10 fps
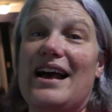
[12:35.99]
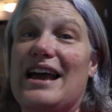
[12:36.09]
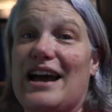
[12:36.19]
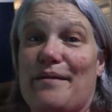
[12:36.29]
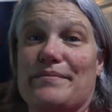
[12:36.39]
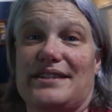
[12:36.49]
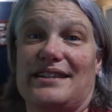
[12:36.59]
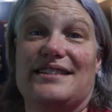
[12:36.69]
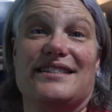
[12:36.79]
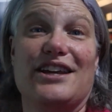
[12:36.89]
am
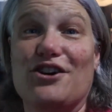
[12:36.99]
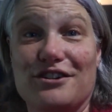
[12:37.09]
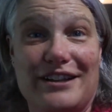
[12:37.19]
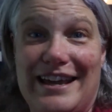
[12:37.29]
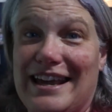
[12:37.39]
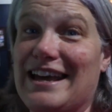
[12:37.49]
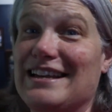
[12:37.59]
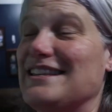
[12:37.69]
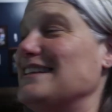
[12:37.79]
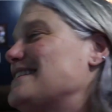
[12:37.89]
sincerely,
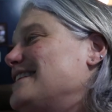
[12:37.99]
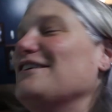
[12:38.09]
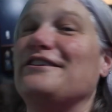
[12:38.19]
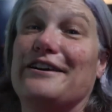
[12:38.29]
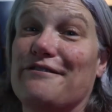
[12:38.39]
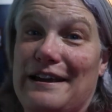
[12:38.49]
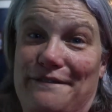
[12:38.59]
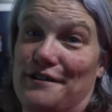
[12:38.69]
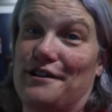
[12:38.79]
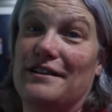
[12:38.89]
sincerely
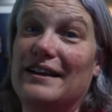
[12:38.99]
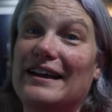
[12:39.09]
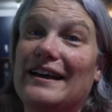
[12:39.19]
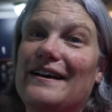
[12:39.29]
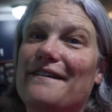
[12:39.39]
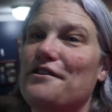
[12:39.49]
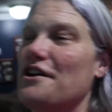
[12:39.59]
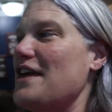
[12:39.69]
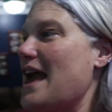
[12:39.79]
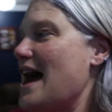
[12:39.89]
grateful for
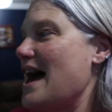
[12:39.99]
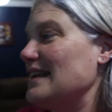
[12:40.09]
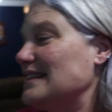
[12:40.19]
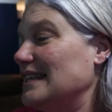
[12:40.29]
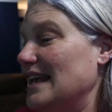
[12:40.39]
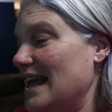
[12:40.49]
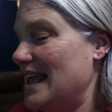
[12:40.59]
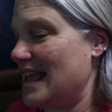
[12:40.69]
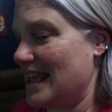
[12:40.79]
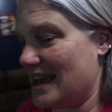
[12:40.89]
that.
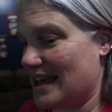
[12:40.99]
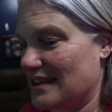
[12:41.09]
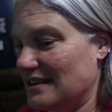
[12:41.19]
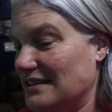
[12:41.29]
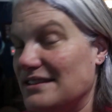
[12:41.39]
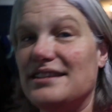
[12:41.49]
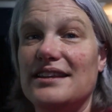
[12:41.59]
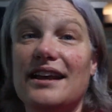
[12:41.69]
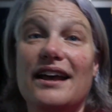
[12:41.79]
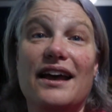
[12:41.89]
And
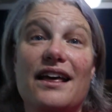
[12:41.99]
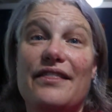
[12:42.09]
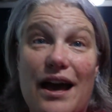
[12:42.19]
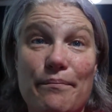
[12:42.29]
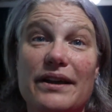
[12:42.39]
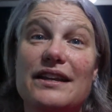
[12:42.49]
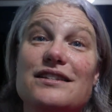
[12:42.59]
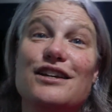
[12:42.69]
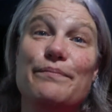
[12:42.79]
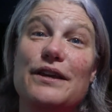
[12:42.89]
that money is
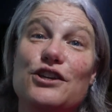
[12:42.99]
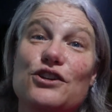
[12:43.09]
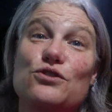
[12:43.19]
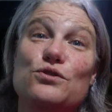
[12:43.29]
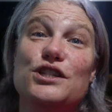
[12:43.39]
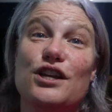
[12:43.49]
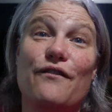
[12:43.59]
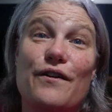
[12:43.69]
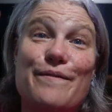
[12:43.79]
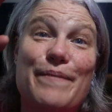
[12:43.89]
going to be used
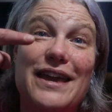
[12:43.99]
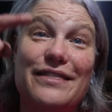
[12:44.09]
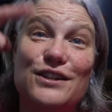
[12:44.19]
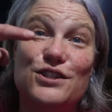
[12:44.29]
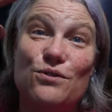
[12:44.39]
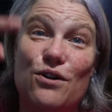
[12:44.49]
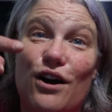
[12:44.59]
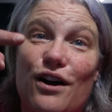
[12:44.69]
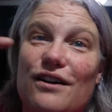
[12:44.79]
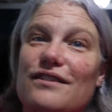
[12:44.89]
for the bathing suit
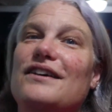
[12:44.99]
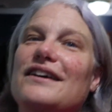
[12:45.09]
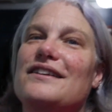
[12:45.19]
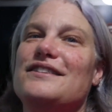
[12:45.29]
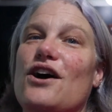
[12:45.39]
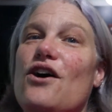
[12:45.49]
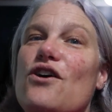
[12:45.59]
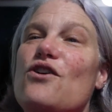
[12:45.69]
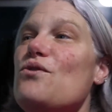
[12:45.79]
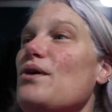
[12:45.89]
haul.
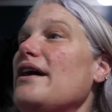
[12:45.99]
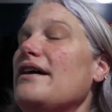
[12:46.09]
So